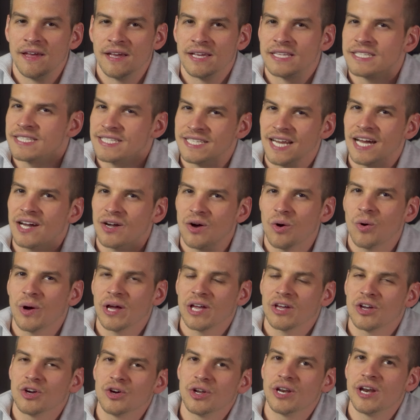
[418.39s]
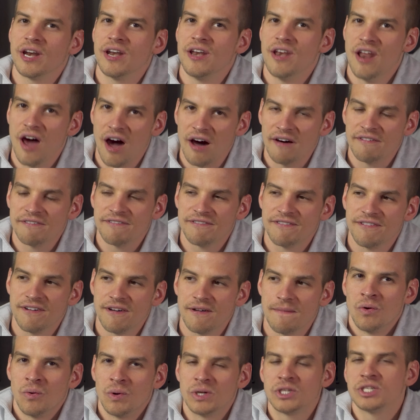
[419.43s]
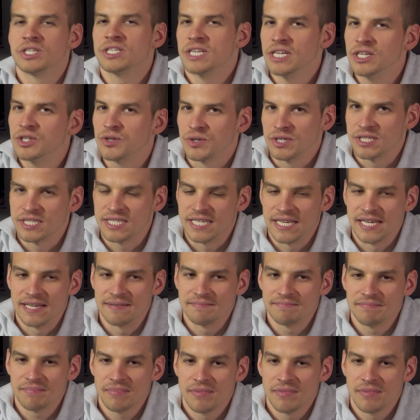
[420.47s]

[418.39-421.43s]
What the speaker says: it's not quite good enough, which is interesting.